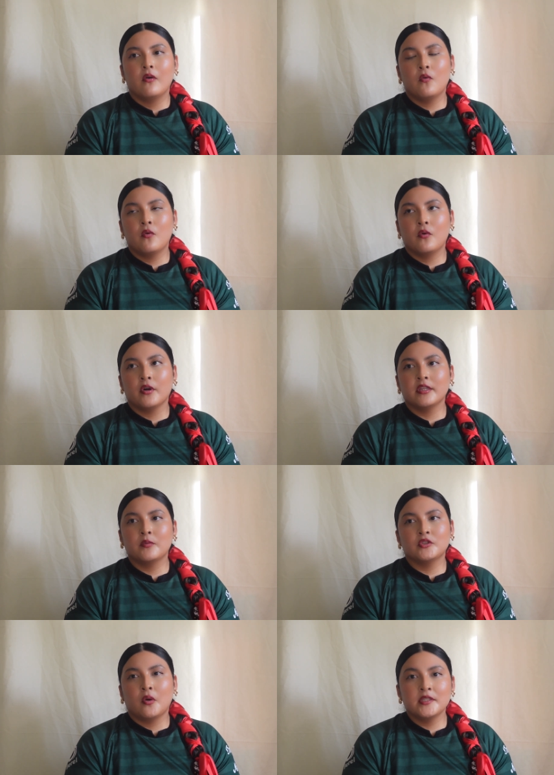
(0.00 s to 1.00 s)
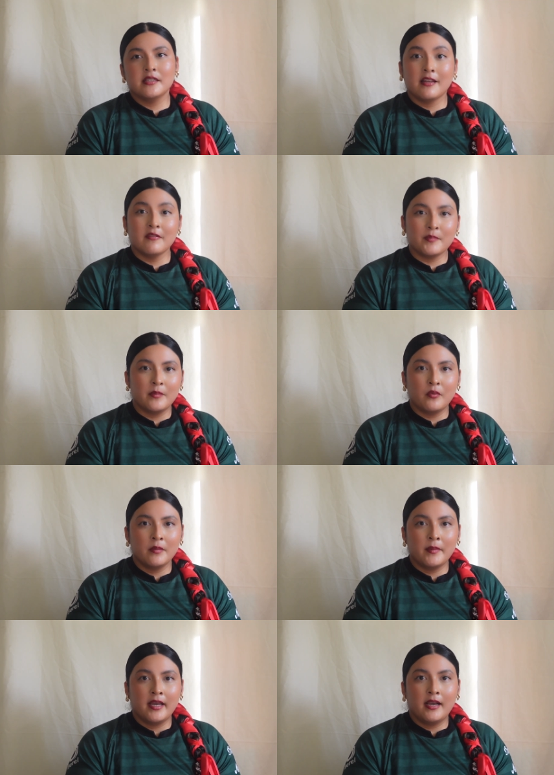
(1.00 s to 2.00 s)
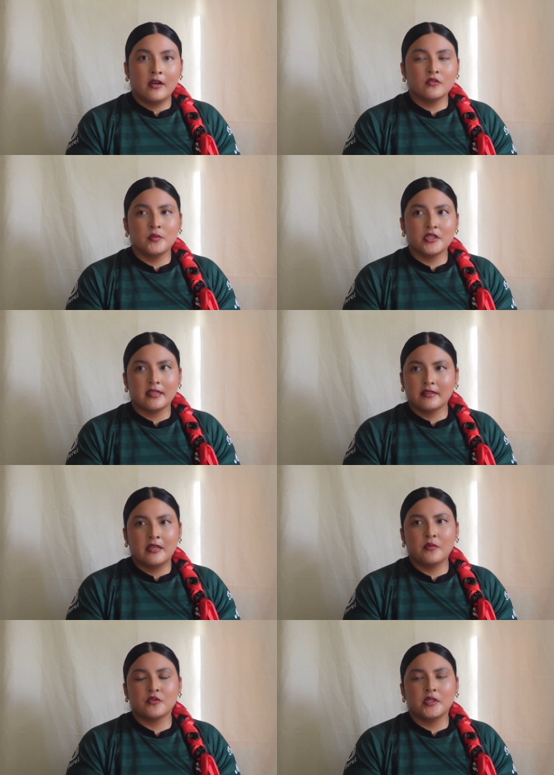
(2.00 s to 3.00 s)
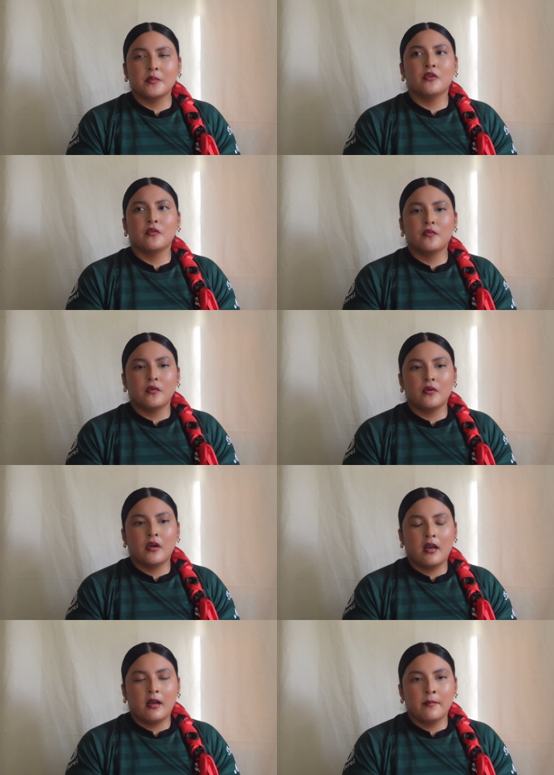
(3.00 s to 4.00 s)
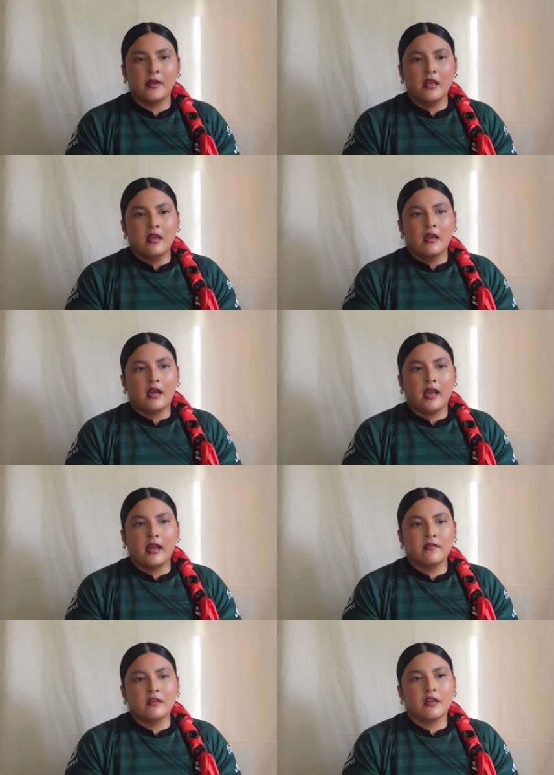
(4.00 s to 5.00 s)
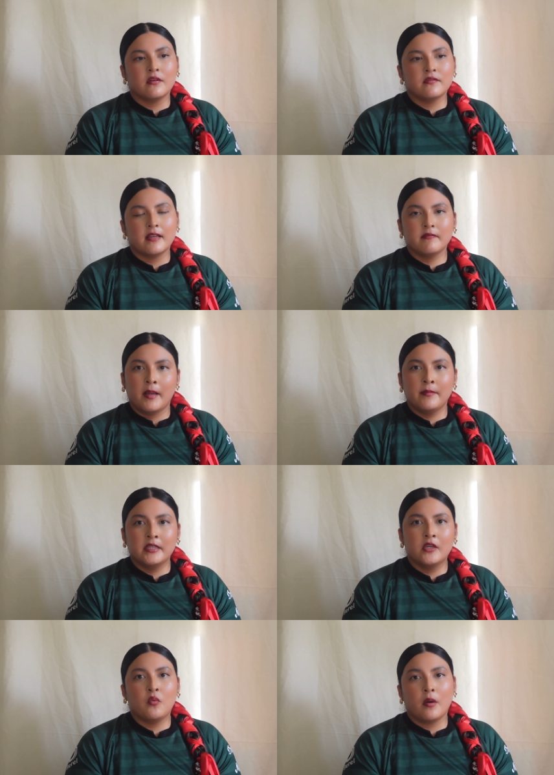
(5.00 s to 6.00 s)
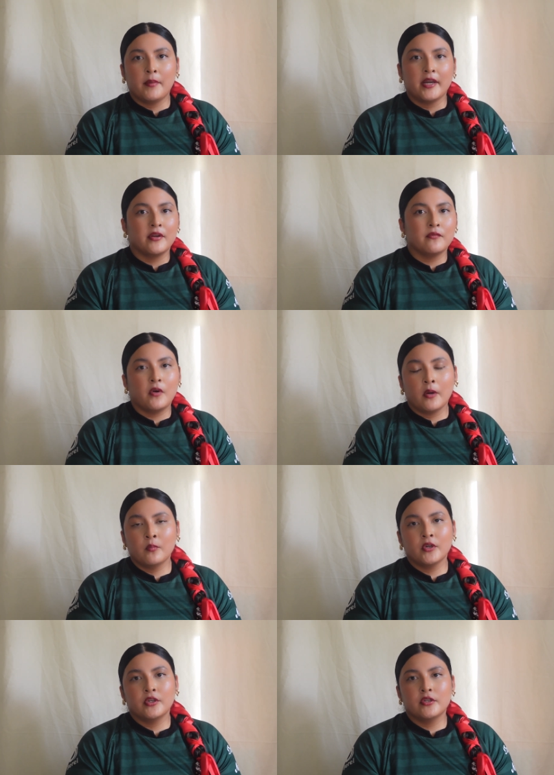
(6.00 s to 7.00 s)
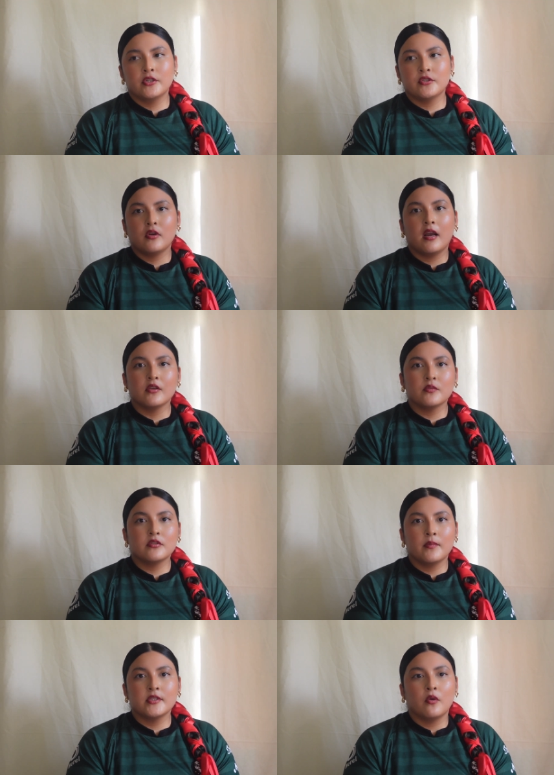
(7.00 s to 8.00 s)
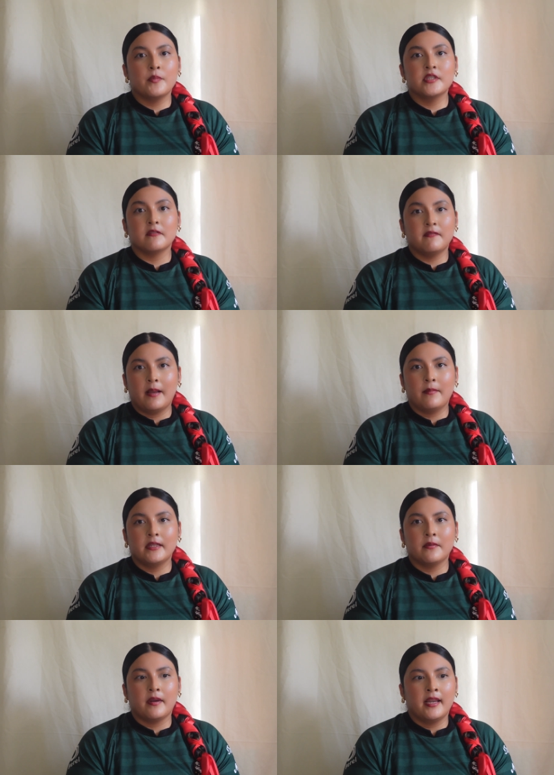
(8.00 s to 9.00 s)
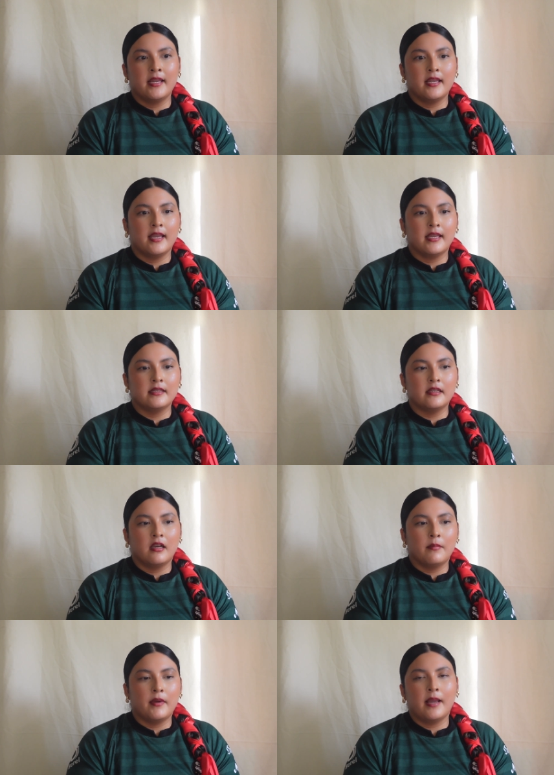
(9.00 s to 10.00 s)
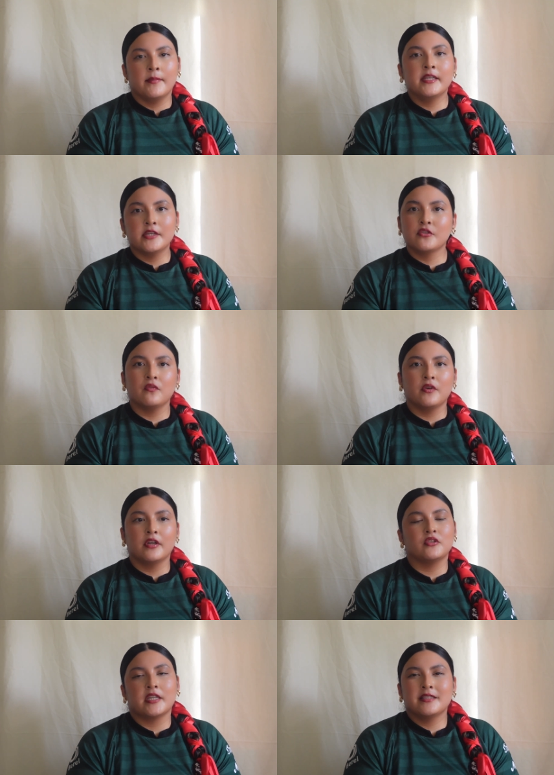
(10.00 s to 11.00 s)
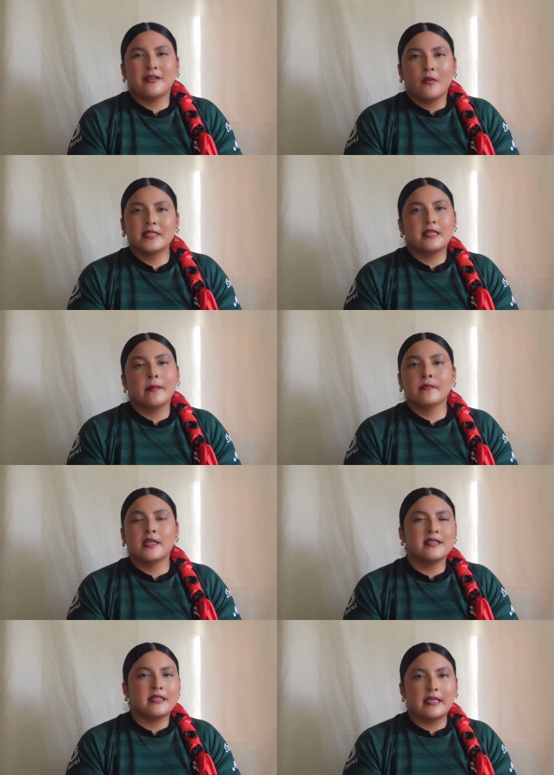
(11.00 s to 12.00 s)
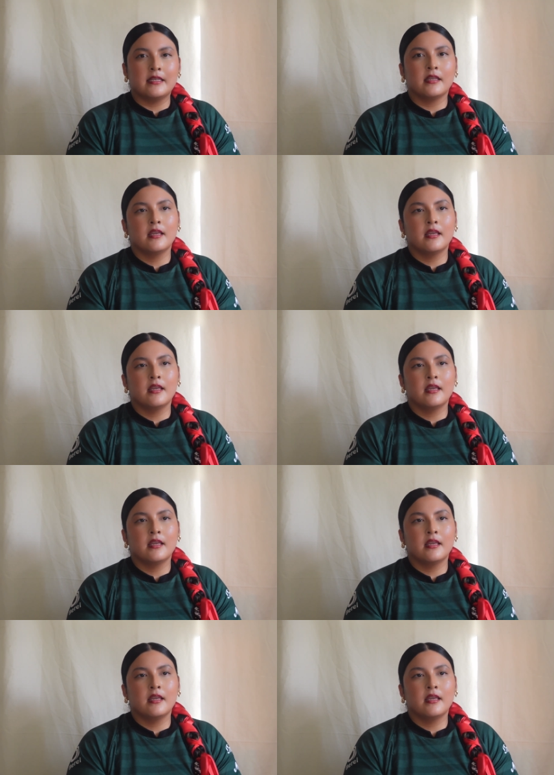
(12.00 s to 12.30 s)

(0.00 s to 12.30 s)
or there was always a lot of people in my house, which I think was really beautiful. I have a lot of like family who are migrant farm workers. Our house was always open to family, right? And I'm an introvert, so I just always kept things in.